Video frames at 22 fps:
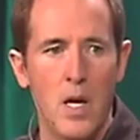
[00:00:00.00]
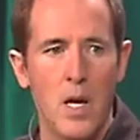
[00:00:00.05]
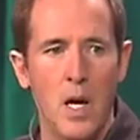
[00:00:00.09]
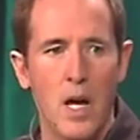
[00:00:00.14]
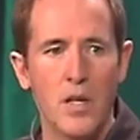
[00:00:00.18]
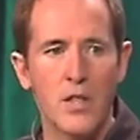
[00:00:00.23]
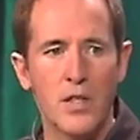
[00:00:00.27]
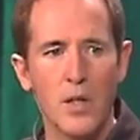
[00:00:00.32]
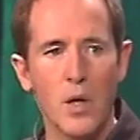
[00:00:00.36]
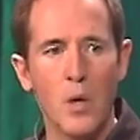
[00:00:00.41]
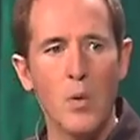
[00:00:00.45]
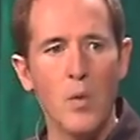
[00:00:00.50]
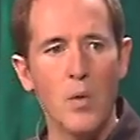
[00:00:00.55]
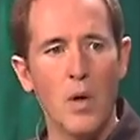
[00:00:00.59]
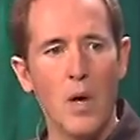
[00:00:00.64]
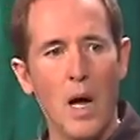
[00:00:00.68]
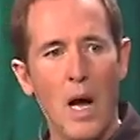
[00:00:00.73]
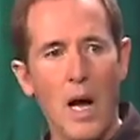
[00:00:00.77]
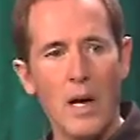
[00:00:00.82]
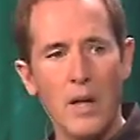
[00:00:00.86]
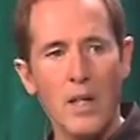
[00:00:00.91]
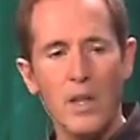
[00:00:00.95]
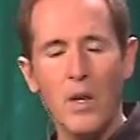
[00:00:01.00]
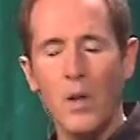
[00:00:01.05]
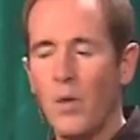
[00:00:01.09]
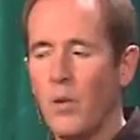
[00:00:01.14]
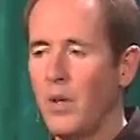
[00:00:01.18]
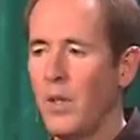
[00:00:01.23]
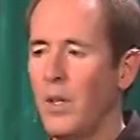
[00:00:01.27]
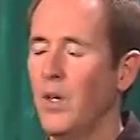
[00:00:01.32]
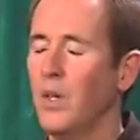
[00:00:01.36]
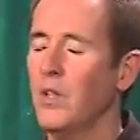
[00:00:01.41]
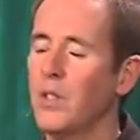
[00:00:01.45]
And so,
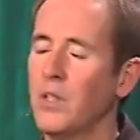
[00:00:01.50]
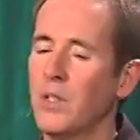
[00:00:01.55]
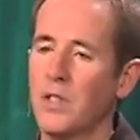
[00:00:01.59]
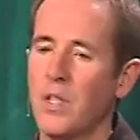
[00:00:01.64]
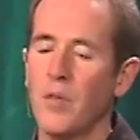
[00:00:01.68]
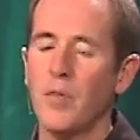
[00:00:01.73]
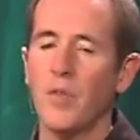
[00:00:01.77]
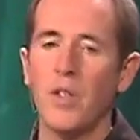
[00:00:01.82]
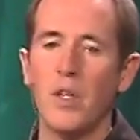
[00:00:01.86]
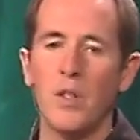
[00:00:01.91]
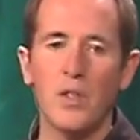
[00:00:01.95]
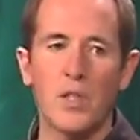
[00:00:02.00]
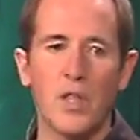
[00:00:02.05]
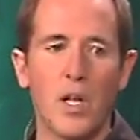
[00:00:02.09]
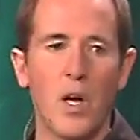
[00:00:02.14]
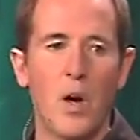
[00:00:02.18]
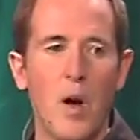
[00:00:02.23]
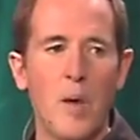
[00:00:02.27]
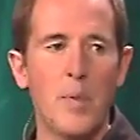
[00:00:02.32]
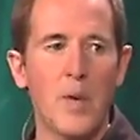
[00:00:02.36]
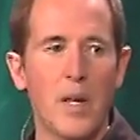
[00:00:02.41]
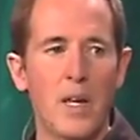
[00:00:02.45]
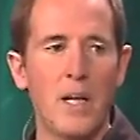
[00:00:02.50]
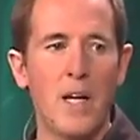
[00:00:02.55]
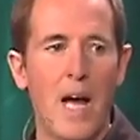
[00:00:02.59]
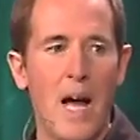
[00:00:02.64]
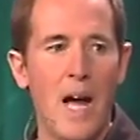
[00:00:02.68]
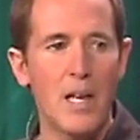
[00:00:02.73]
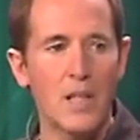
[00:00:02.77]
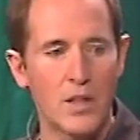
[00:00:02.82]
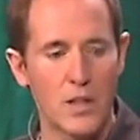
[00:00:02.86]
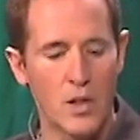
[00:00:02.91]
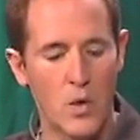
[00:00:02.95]
several years ago, I began to
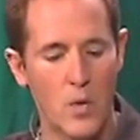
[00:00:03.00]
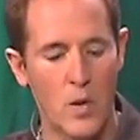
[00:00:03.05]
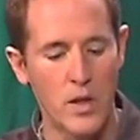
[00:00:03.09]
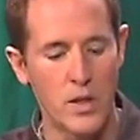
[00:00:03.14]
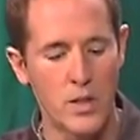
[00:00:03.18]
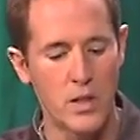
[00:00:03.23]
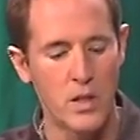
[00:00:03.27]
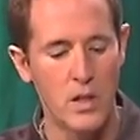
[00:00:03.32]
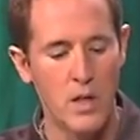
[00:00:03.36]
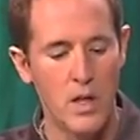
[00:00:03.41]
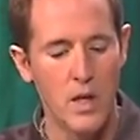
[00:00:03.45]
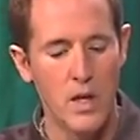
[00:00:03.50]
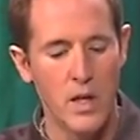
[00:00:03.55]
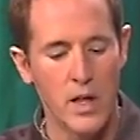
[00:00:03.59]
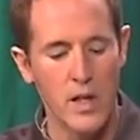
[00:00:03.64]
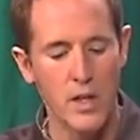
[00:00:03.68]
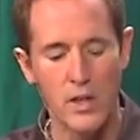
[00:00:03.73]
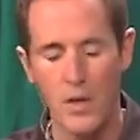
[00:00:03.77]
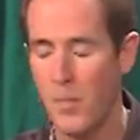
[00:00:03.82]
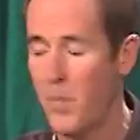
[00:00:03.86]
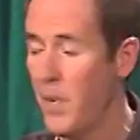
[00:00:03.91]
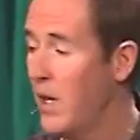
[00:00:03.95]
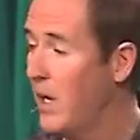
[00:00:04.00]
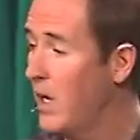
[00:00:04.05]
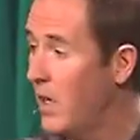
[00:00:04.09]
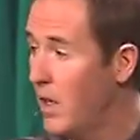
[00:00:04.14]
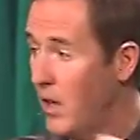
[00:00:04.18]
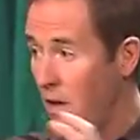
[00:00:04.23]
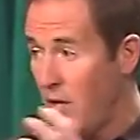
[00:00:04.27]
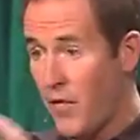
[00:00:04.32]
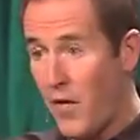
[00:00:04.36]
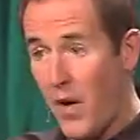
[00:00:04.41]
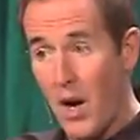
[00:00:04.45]
ask the question, because I've been
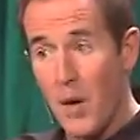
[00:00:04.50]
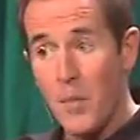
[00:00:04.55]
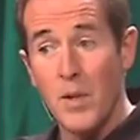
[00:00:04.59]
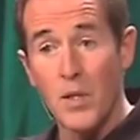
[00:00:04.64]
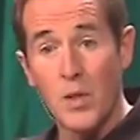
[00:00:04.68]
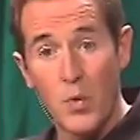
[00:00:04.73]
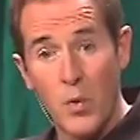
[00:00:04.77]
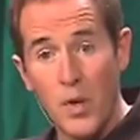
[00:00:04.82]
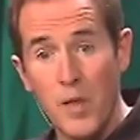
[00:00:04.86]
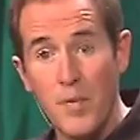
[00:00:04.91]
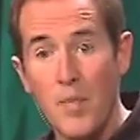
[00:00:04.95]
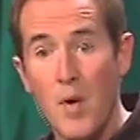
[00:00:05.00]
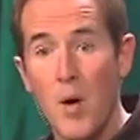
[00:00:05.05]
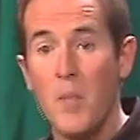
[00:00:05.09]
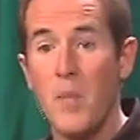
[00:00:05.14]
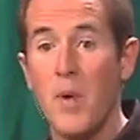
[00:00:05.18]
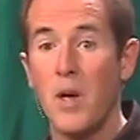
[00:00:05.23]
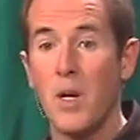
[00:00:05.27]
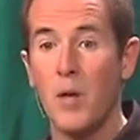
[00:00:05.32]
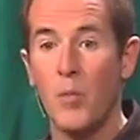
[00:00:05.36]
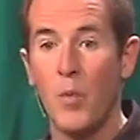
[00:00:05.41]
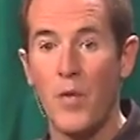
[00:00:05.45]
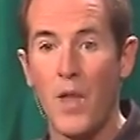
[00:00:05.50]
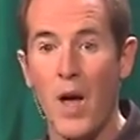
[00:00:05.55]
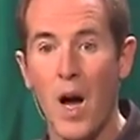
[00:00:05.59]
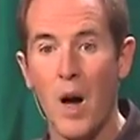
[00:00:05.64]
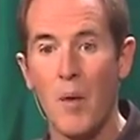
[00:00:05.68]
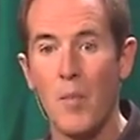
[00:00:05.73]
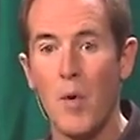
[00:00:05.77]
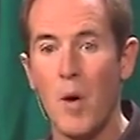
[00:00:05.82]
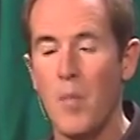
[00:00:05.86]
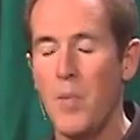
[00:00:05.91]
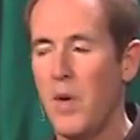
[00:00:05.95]
in environments with momentum,
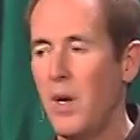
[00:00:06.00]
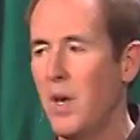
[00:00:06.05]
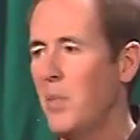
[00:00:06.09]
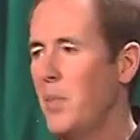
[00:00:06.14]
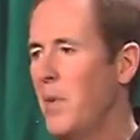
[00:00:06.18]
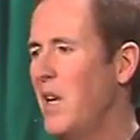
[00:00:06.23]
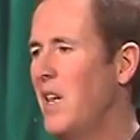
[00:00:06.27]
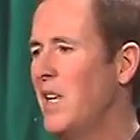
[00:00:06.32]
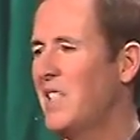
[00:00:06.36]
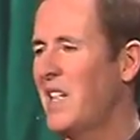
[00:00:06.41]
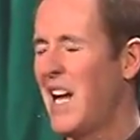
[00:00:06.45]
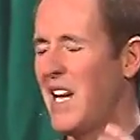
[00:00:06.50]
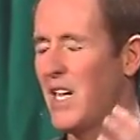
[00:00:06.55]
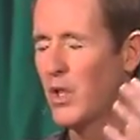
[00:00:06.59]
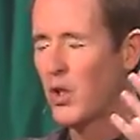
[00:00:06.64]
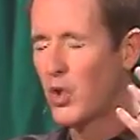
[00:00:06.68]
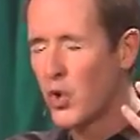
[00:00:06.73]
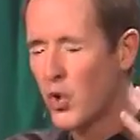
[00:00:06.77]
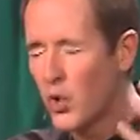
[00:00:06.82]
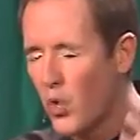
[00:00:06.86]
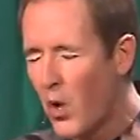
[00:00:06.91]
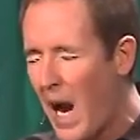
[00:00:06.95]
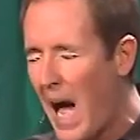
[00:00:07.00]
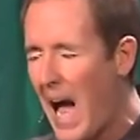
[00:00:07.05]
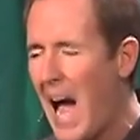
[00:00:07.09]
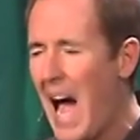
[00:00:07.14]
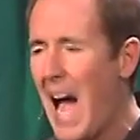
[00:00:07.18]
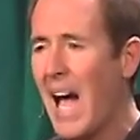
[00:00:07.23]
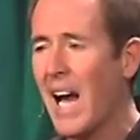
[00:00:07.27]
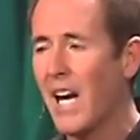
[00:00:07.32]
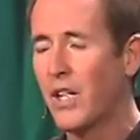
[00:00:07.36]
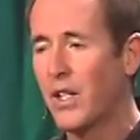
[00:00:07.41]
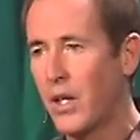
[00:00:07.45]
without momentum. It is a
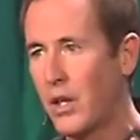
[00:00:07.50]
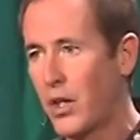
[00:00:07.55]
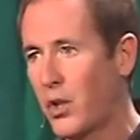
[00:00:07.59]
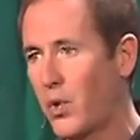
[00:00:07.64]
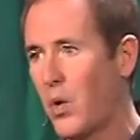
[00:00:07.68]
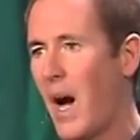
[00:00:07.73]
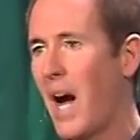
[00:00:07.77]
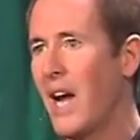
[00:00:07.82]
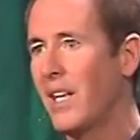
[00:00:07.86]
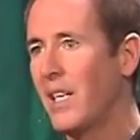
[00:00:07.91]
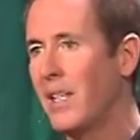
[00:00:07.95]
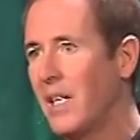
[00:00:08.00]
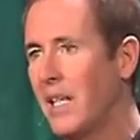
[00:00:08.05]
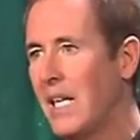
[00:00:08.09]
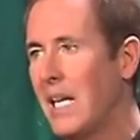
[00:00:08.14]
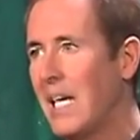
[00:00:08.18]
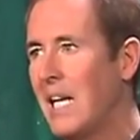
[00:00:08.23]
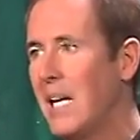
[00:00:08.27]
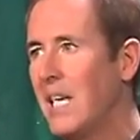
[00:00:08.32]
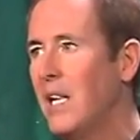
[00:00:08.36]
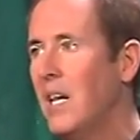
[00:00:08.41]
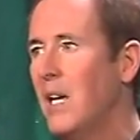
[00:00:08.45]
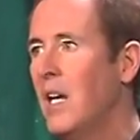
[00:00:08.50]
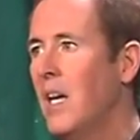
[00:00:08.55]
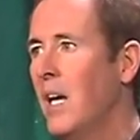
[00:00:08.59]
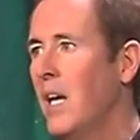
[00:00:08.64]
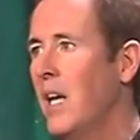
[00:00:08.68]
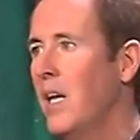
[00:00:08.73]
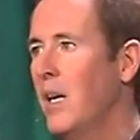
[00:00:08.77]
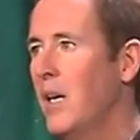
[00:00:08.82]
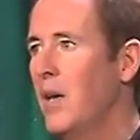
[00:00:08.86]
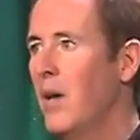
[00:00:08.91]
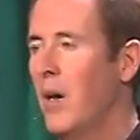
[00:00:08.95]
drag to try to lead
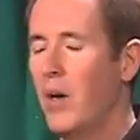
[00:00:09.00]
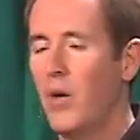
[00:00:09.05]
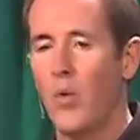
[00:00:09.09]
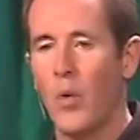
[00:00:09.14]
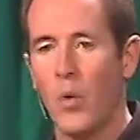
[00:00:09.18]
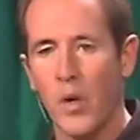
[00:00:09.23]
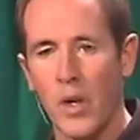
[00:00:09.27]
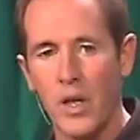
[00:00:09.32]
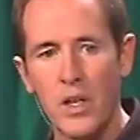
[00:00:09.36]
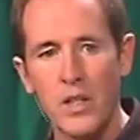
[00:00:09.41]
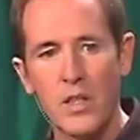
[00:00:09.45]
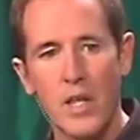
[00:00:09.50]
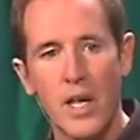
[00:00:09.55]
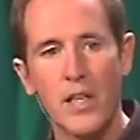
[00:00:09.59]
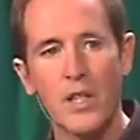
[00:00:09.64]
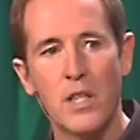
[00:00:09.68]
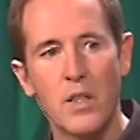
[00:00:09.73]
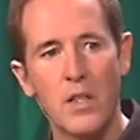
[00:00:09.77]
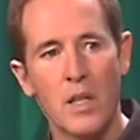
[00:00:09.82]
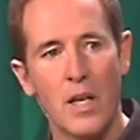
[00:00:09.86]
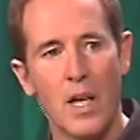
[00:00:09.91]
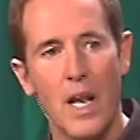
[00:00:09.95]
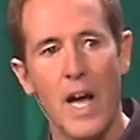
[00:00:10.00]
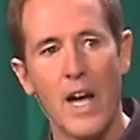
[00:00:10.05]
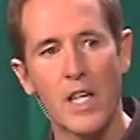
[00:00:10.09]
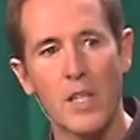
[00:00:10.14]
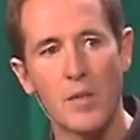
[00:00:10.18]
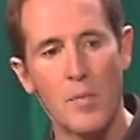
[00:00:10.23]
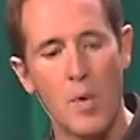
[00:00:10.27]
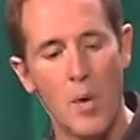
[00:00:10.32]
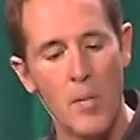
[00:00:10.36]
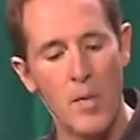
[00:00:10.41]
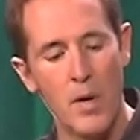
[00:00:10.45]
in an organization that
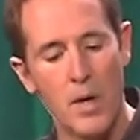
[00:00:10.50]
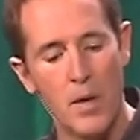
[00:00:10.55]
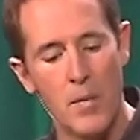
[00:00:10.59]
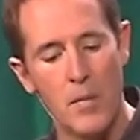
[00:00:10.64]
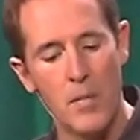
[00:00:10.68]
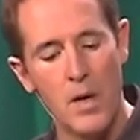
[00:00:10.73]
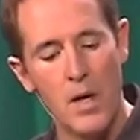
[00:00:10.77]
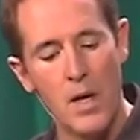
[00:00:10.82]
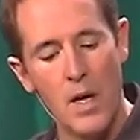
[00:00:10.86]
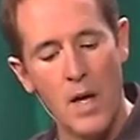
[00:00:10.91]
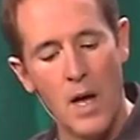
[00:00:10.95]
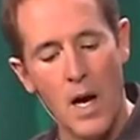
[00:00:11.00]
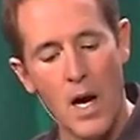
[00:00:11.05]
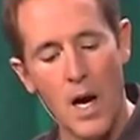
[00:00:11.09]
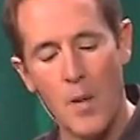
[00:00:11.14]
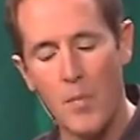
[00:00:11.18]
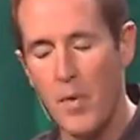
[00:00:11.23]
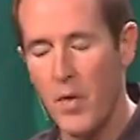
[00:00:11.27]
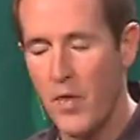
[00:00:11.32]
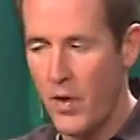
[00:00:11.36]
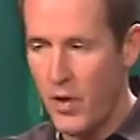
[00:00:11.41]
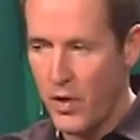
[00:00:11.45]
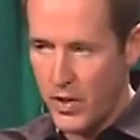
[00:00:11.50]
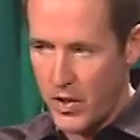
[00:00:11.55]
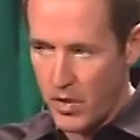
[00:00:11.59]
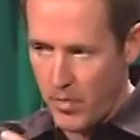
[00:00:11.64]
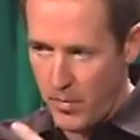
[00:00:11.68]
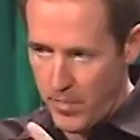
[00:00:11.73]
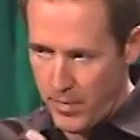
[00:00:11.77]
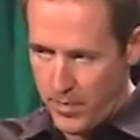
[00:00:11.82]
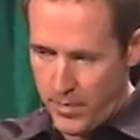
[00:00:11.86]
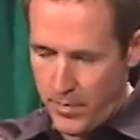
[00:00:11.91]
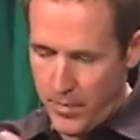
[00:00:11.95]
lacks momentum, but there's
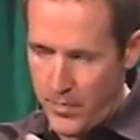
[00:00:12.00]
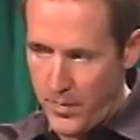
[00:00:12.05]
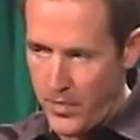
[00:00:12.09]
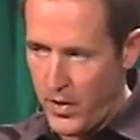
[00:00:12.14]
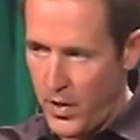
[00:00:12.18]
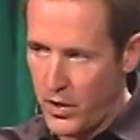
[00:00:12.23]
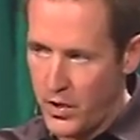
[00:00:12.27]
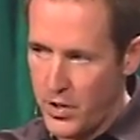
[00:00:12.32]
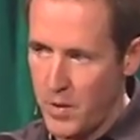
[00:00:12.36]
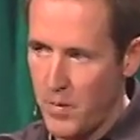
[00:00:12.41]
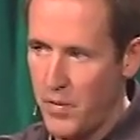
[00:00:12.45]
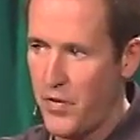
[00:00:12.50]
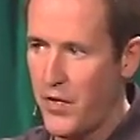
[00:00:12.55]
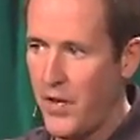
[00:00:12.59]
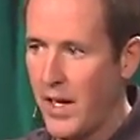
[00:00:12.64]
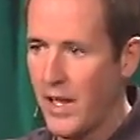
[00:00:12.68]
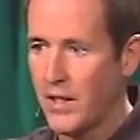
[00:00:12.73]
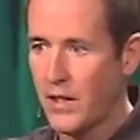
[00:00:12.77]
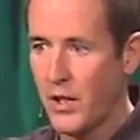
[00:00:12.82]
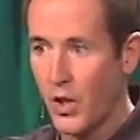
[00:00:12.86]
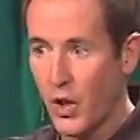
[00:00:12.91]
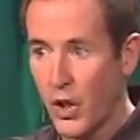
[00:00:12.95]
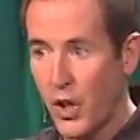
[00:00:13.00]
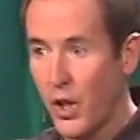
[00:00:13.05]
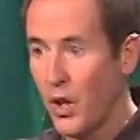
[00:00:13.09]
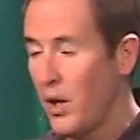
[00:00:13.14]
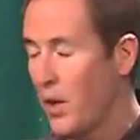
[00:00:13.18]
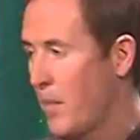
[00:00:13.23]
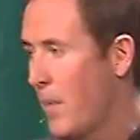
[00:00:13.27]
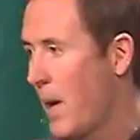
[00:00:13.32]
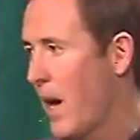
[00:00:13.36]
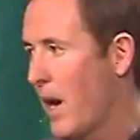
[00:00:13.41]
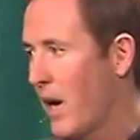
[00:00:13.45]
some things that are
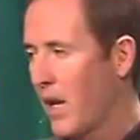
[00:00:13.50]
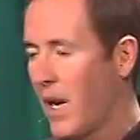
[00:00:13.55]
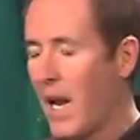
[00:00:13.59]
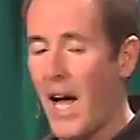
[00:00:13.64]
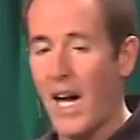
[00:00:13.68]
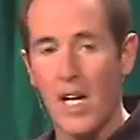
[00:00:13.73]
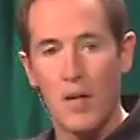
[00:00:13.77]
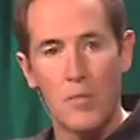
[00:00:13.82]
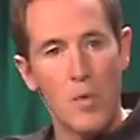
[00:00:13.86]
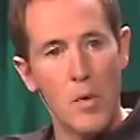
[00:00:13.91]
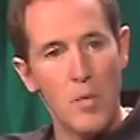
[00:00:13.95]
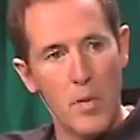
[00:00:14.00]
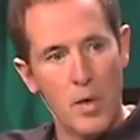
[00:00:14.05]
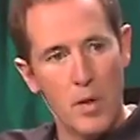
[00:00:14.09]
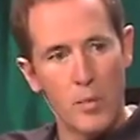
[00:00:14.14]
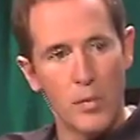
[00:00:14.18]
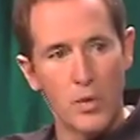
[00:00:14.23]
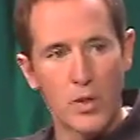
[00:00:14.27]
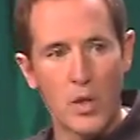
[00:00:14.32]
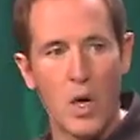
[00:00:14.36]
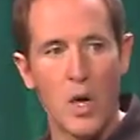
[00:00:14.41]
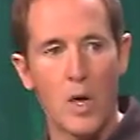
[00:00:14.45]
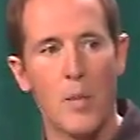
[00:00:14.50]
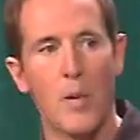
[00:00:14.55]
good about a lack of momentum we'll talk